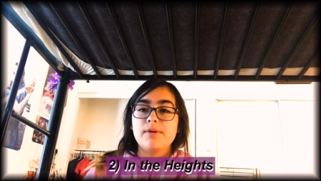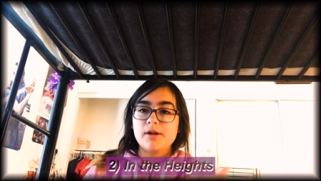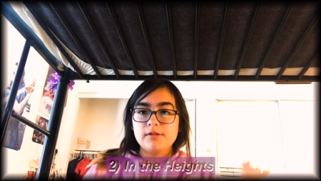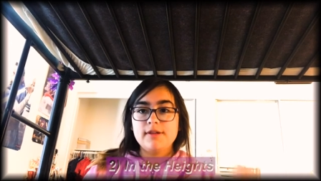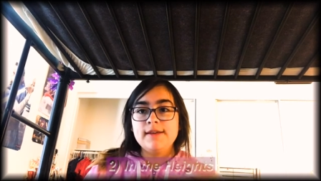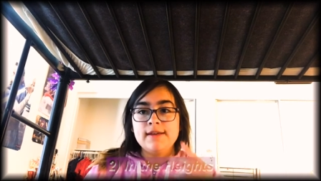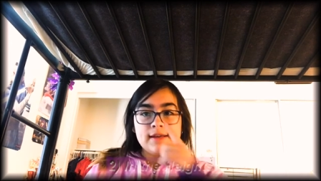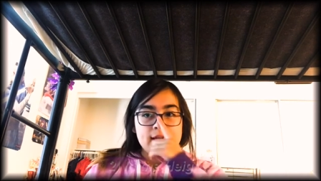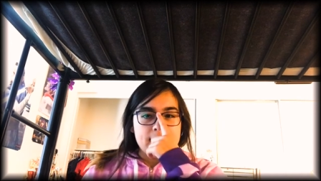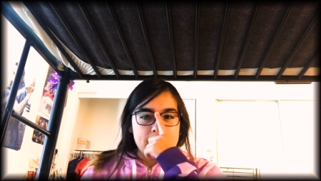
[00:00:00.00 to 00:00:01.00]
partly,
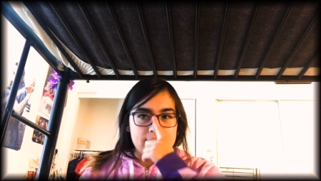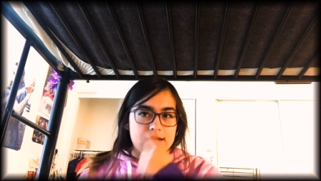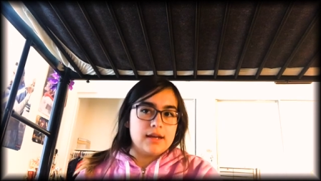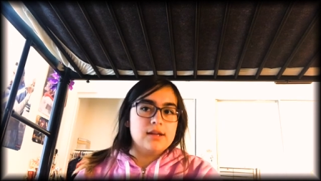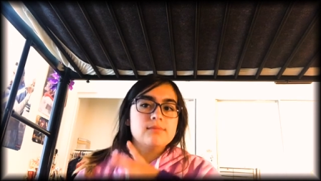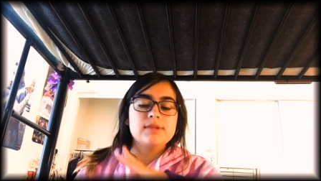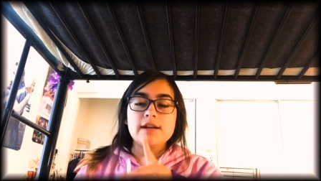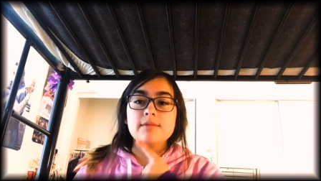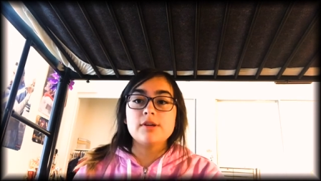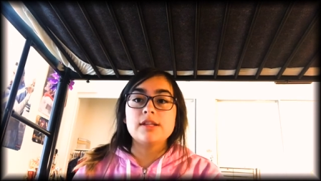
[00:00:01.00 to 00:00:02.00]
and I am
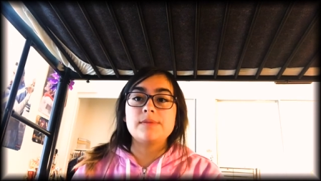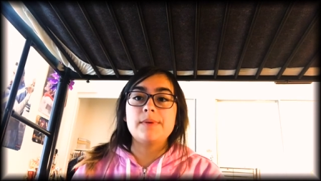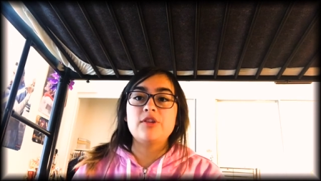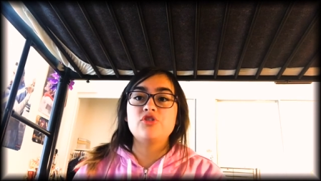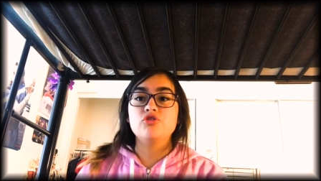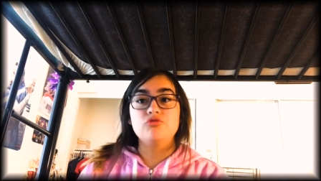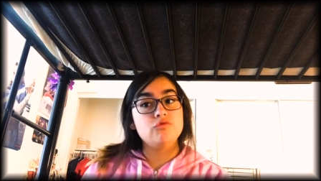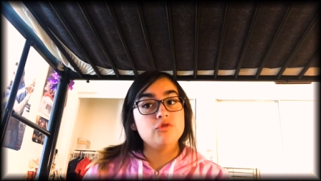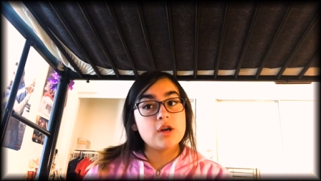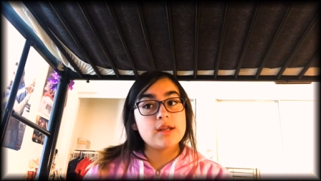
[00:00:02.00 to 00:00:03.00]
terrible at Spanish, so do
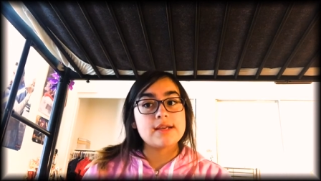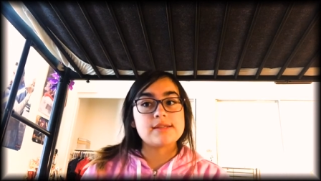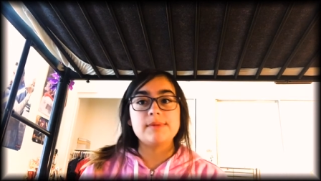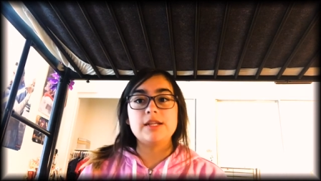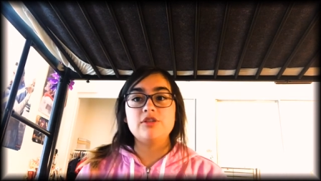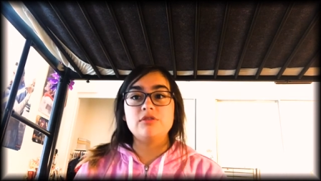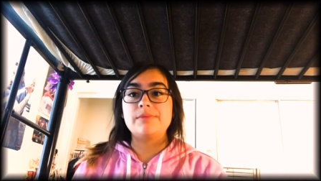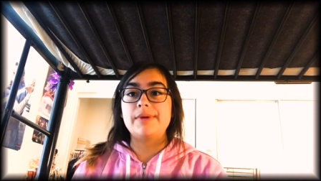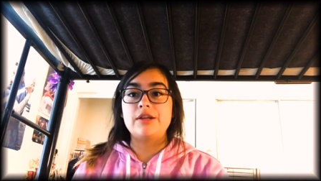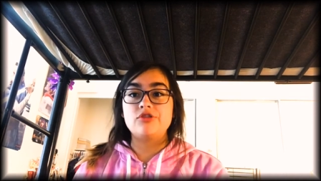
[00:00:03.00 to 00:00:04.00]
not ask me to do
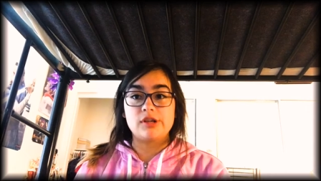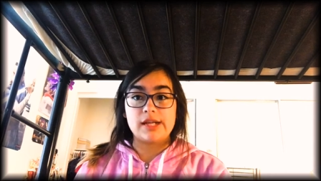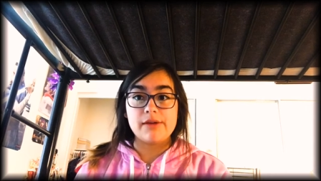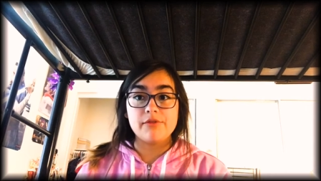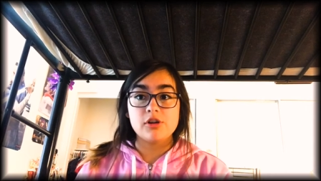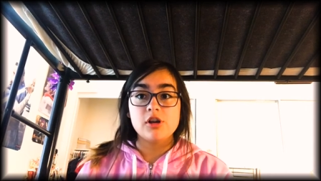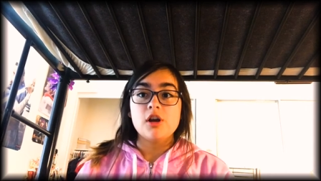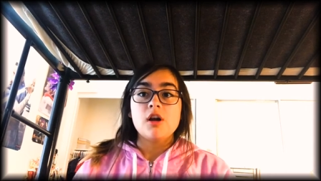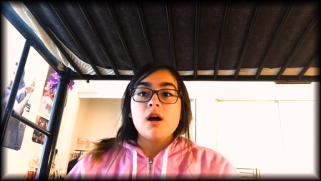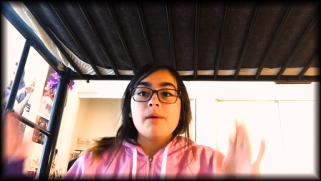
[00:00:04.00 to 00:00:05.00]
Spanish like ever.
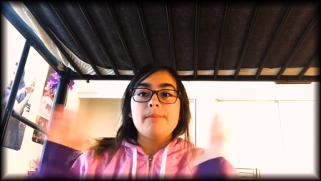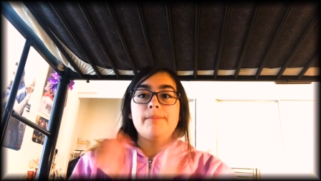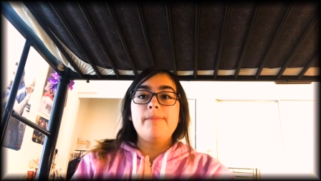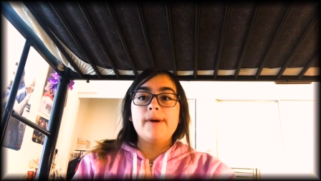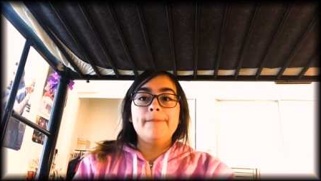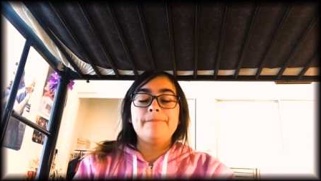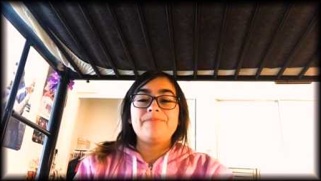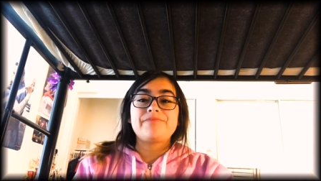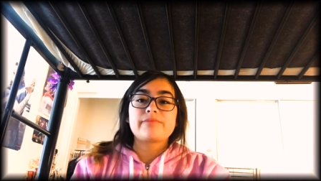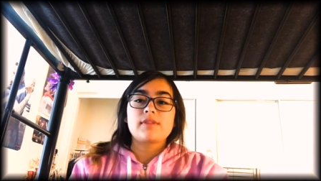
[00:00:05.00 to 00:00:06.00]
But
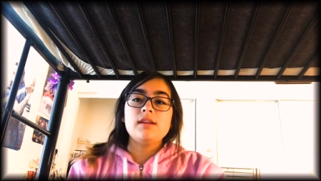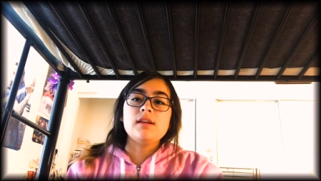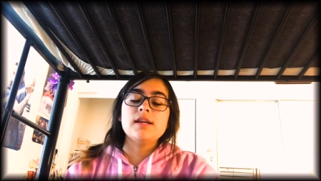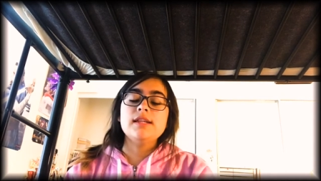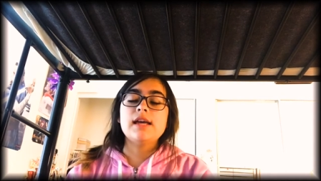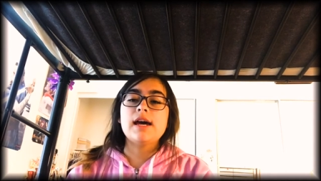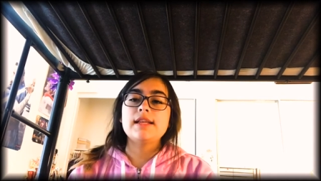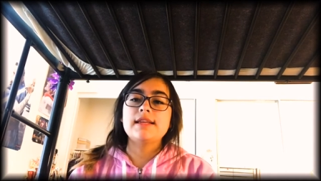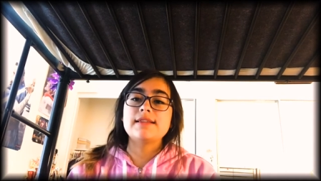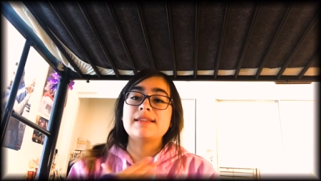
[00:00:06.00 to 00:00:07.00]
and the
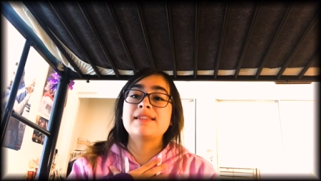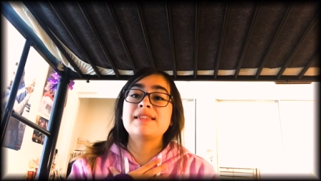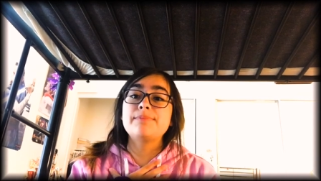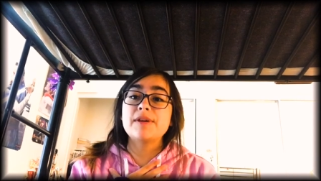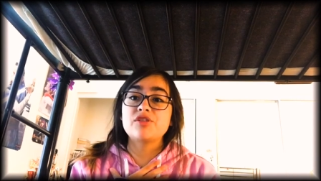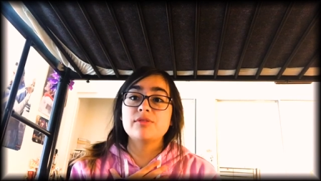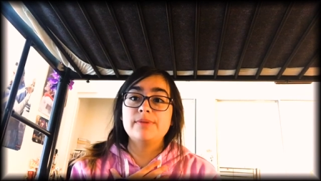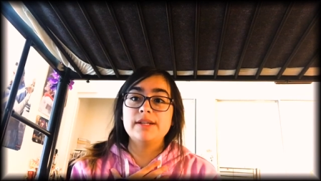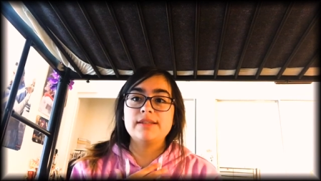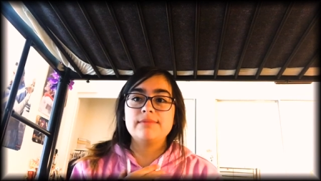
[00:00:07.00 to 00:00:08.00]
Heights has a special
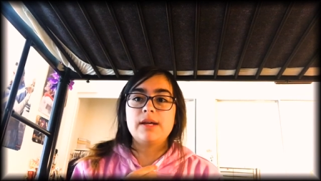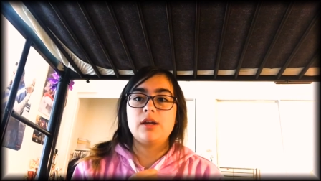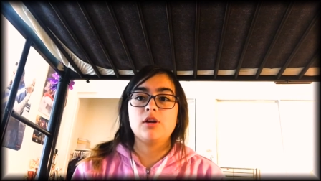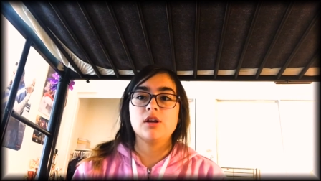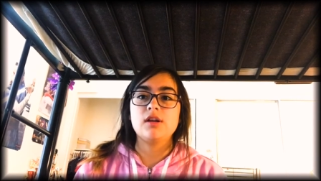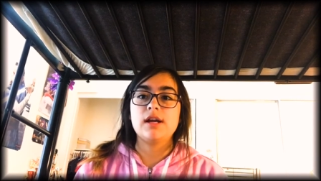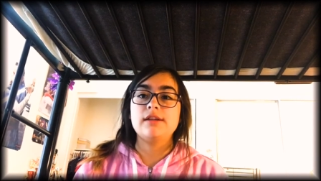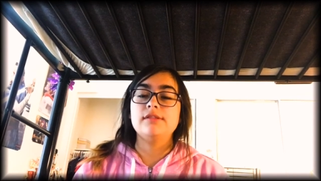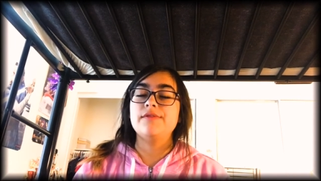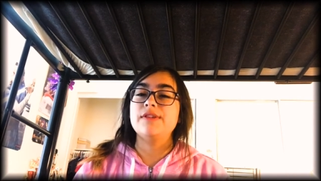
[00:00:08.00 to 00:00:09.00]
place in my heart.
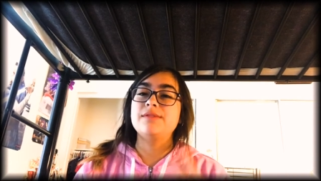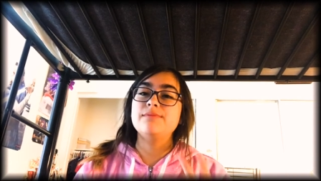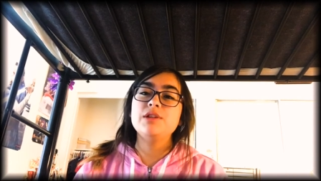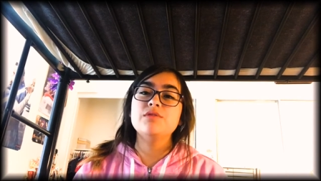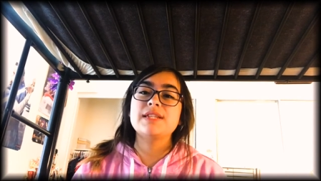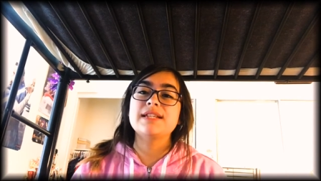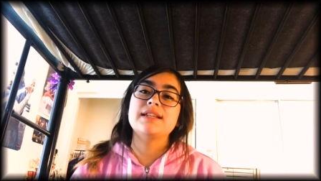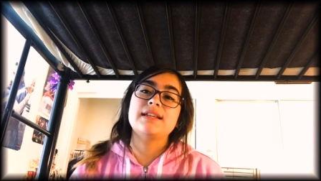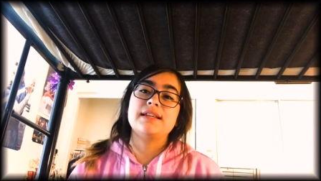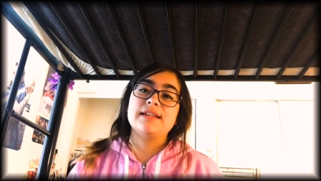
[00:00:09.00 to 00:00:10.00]
I love its
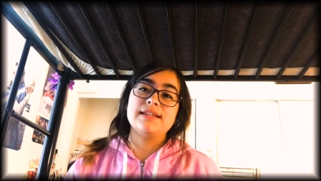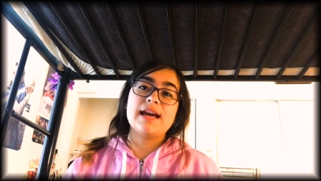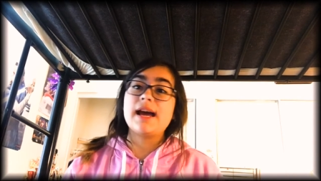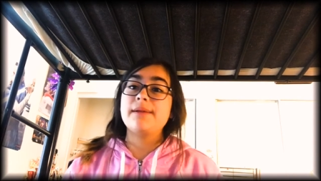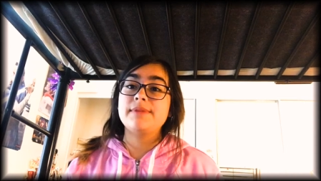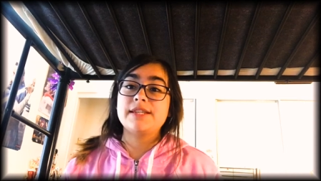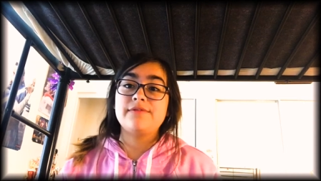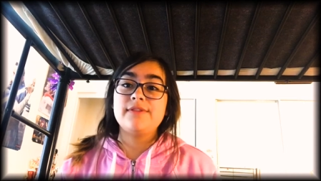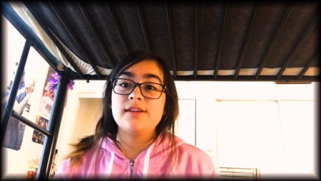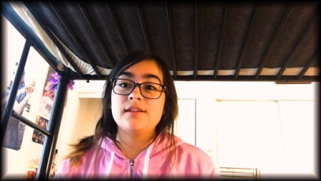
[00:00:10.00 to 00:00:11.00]
music, its
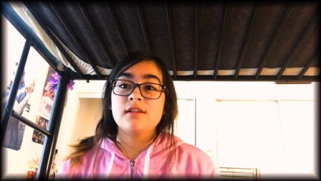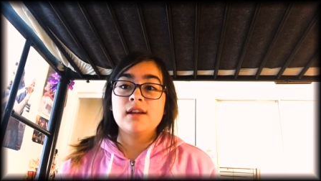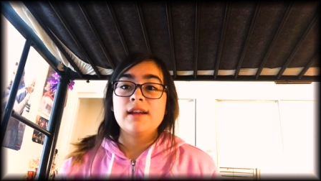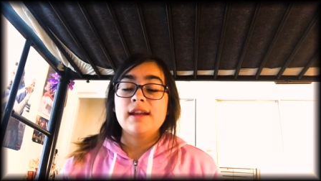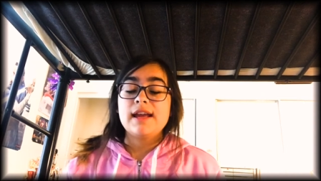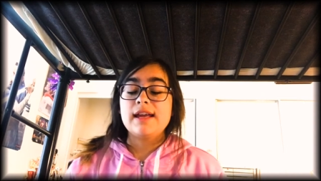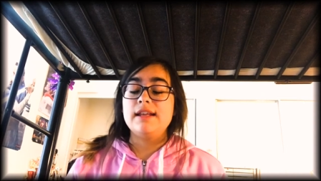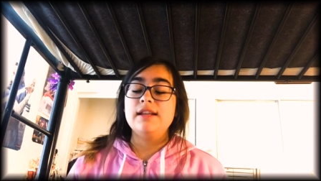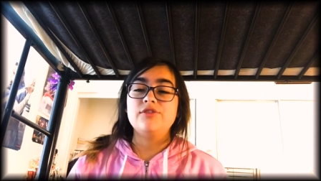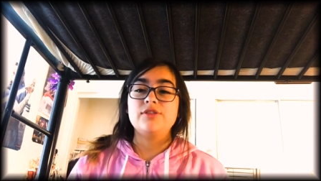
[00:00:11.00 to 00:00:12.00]
atmosphere,
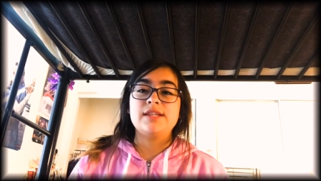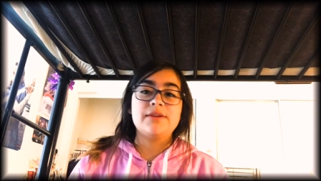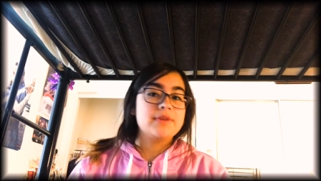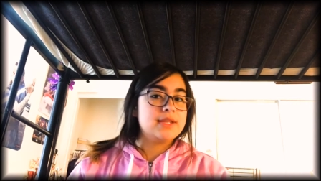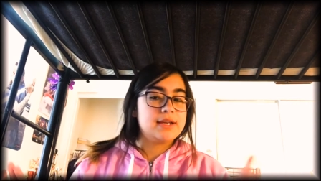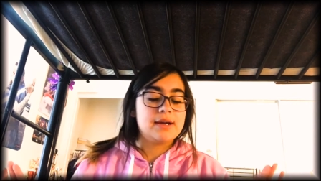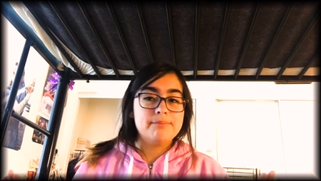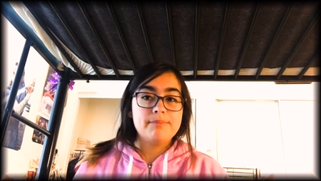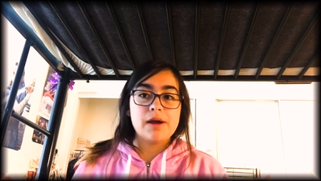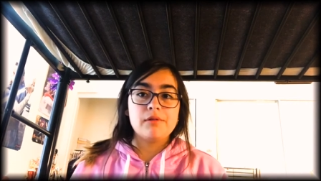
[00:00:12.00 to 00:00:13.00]
and just everything
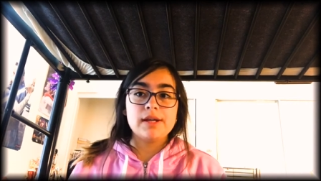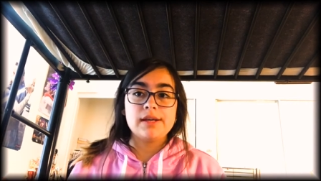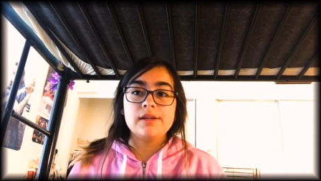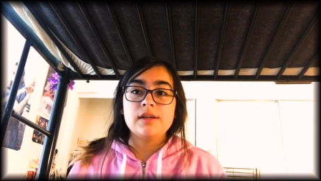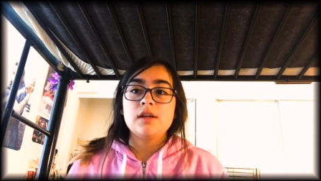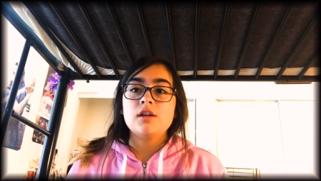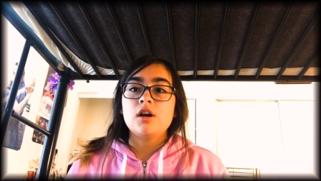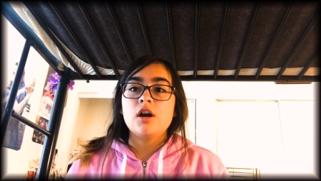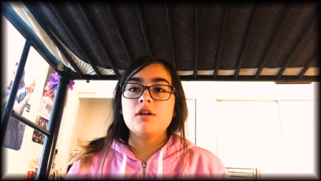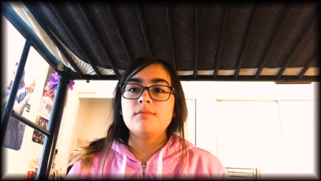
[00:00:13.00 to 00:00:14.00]
about it.
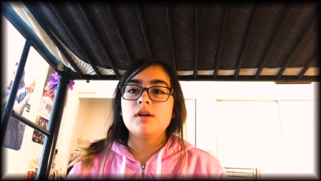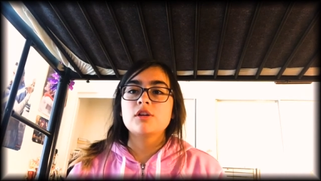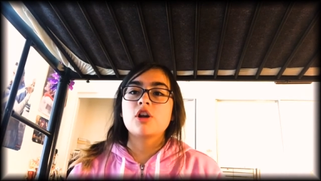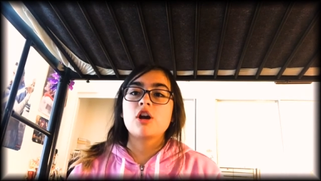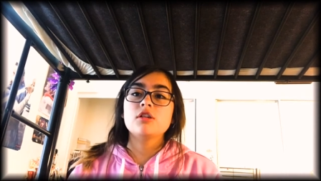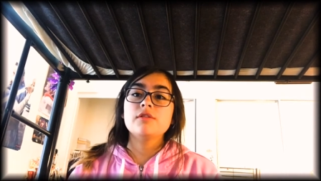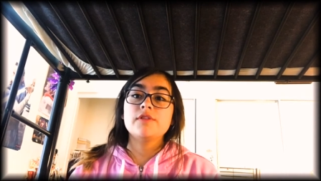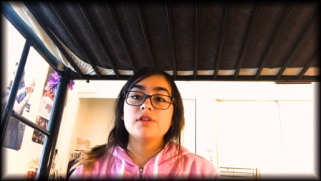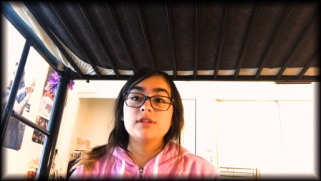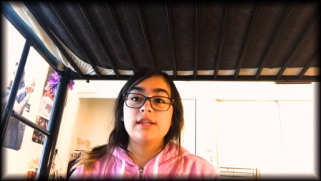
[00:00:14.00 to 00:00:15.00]
Um,
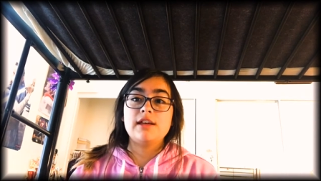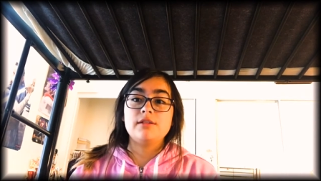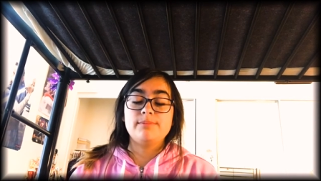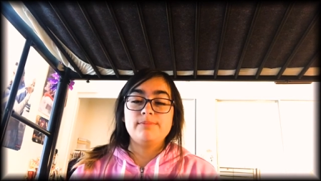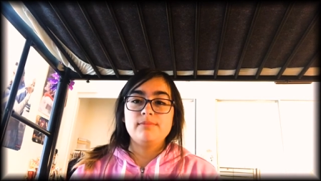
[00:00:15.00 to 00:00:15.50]
Carnaval del